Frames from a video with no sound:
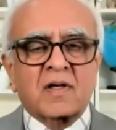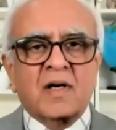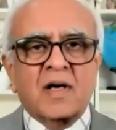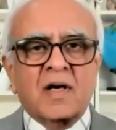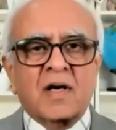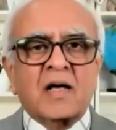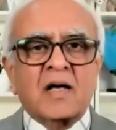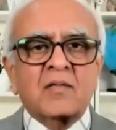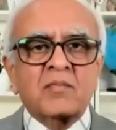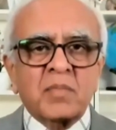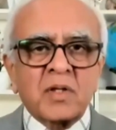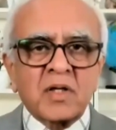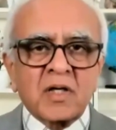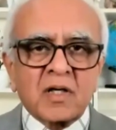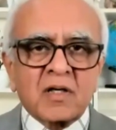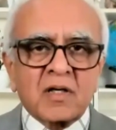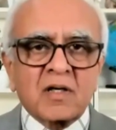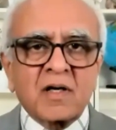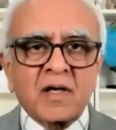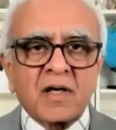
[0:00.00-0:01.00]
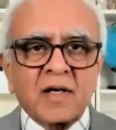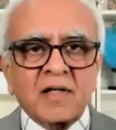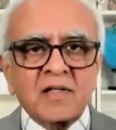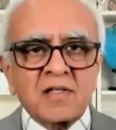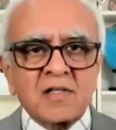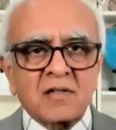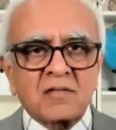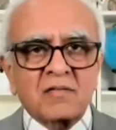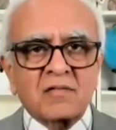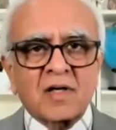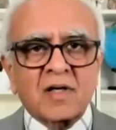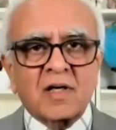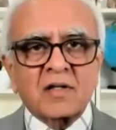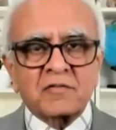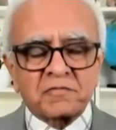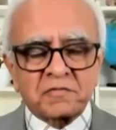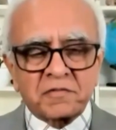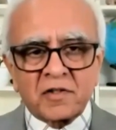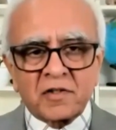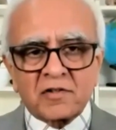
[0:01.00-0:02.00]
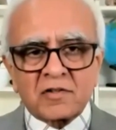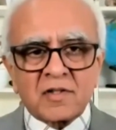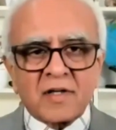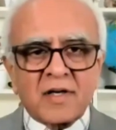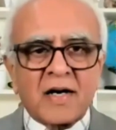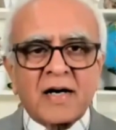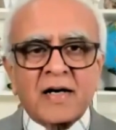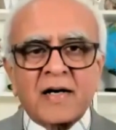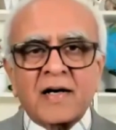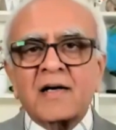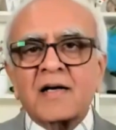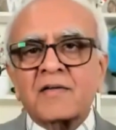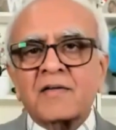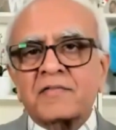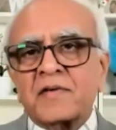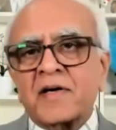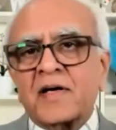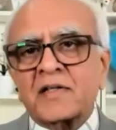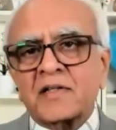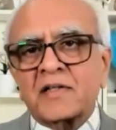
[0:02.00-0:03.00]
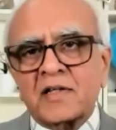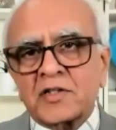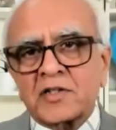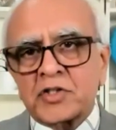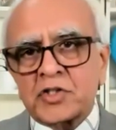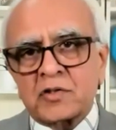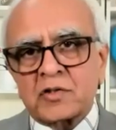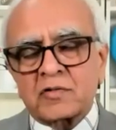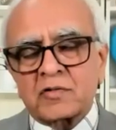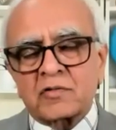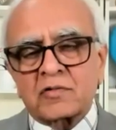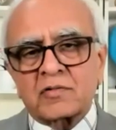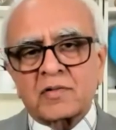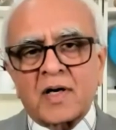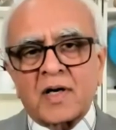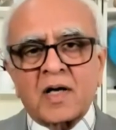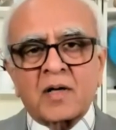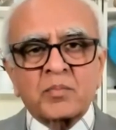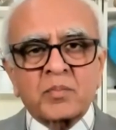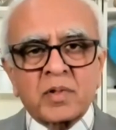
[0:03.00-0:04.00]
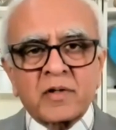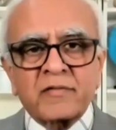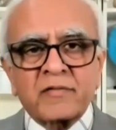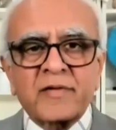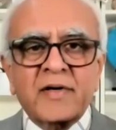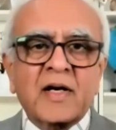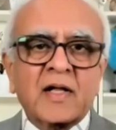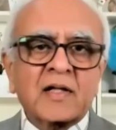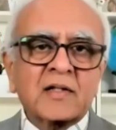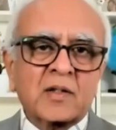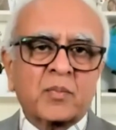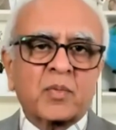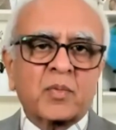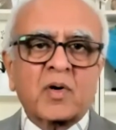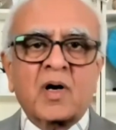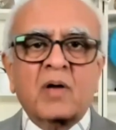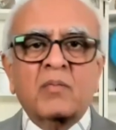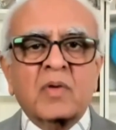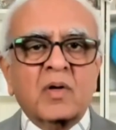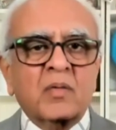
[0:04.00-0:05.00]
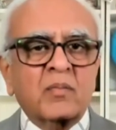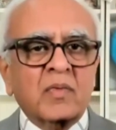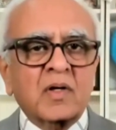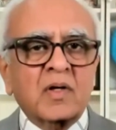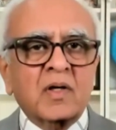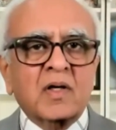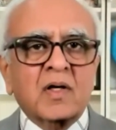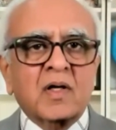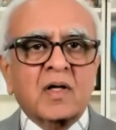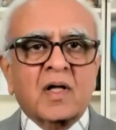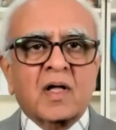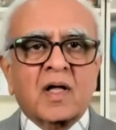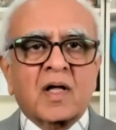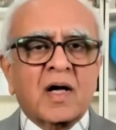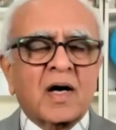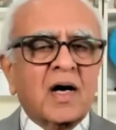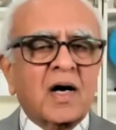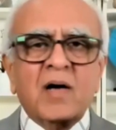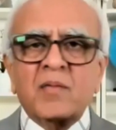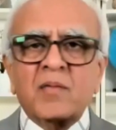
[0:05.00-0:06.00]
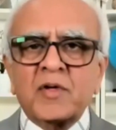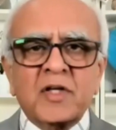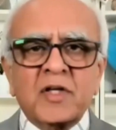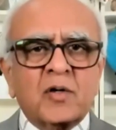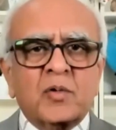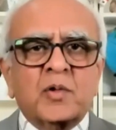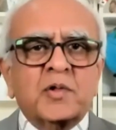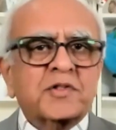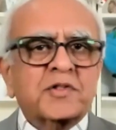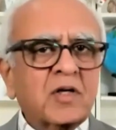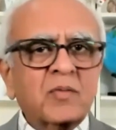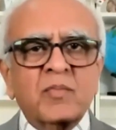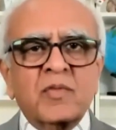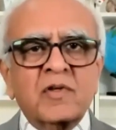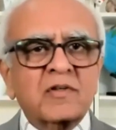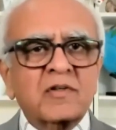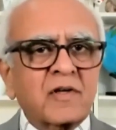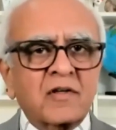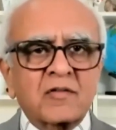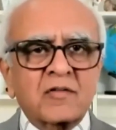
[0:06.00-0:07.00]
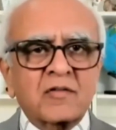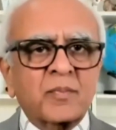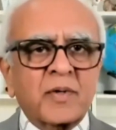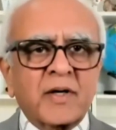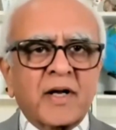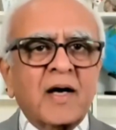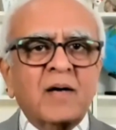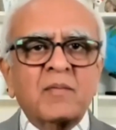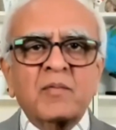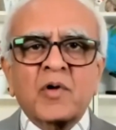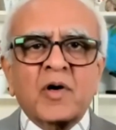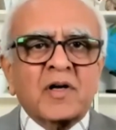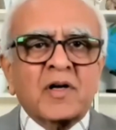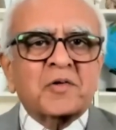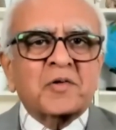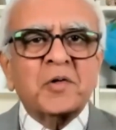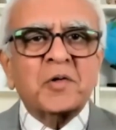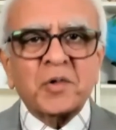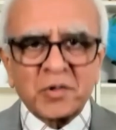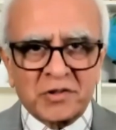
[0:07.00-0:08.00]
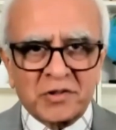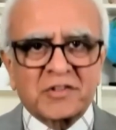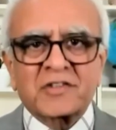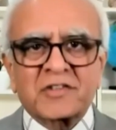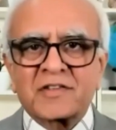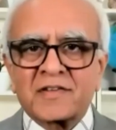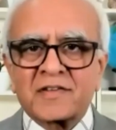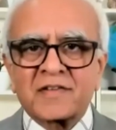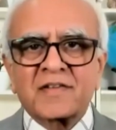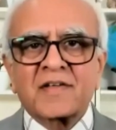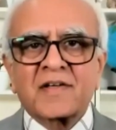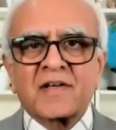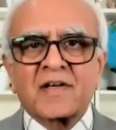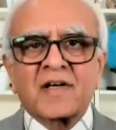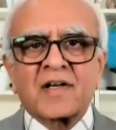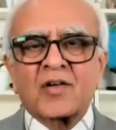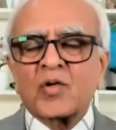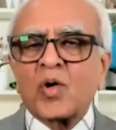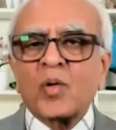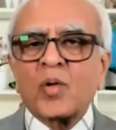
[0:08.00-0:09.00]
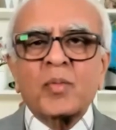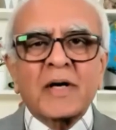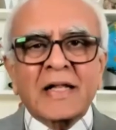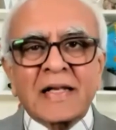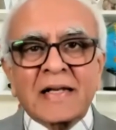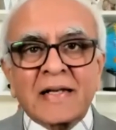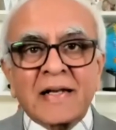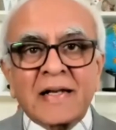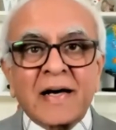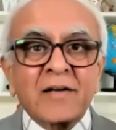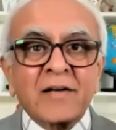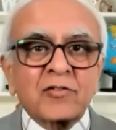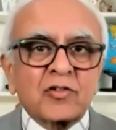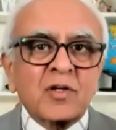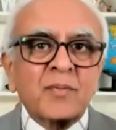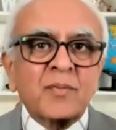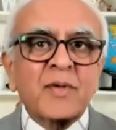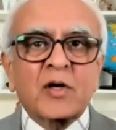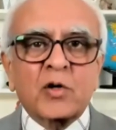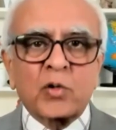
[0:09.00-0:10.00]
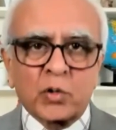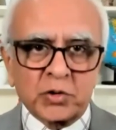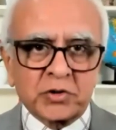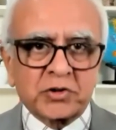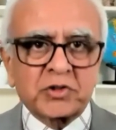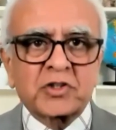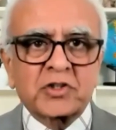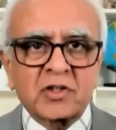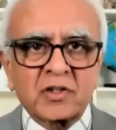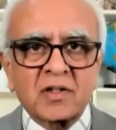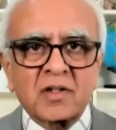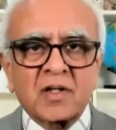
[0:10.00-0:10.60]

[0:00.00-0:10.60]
and be creative in first identifying the issues and preventing the problem. I'm in the coaching business, but I'm not a coach. Nobody likes to be coached.